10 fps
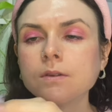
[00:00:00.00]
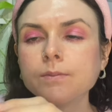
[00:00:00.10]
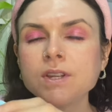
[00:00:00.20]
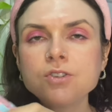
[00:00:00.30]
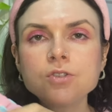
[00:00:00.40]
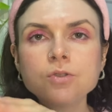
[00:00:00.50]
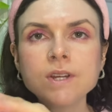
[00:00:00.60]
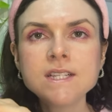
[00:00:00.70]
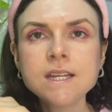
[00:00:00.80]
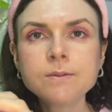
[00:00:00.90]
be too
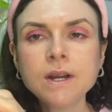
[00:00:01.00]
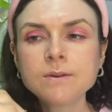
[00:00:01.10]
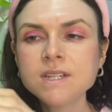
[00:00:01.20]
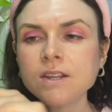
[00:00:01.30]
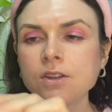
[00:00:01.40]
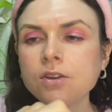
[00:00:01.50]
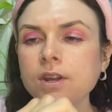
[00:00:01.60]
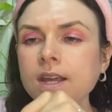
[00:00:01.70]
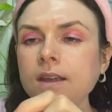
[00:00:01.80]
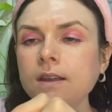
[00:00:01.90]
noisy when I was at
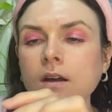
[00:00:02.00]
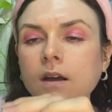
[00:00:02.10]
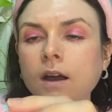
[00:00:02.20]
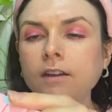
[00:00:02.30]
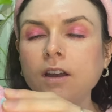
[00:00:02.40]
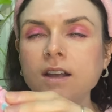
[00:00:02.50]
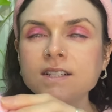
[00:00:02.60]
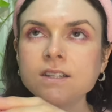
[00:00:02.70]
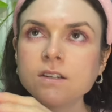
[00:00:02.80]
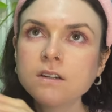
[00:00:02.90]
uni. I, I
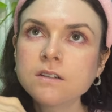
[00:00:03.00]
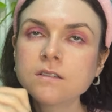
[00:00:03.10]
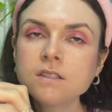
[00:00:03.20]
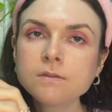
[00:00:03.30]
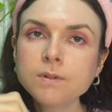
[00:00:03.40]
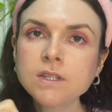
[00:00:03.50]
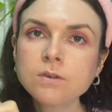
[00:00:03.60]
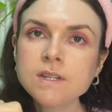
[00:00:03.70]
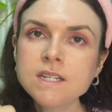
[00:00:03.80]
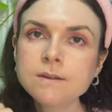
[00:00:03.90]
said to her, oh, it's a bit
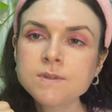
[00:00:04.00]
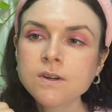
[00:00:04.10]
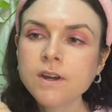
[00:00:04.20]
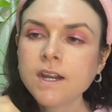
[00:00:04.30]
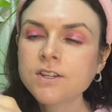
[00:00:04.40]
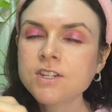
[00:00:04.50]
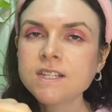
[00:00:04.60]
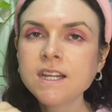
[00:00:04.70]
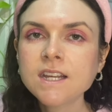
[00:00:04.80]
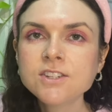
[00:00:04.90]
noisy, I'm sorry. And she's
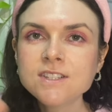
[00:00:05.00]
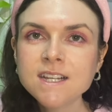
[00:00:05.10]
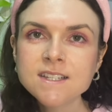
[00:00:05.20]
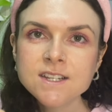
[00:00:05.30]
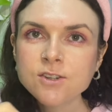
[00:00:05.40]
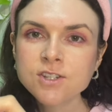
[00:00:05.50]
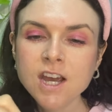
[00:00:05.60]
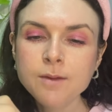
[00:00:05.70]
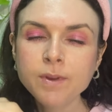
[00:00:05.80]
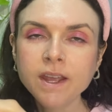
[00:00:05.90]
like, it just sounds like you're
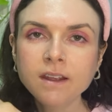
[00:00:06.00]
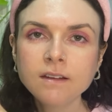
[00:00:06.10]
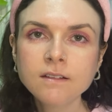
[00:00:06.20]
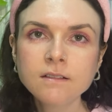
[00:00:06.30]
typing.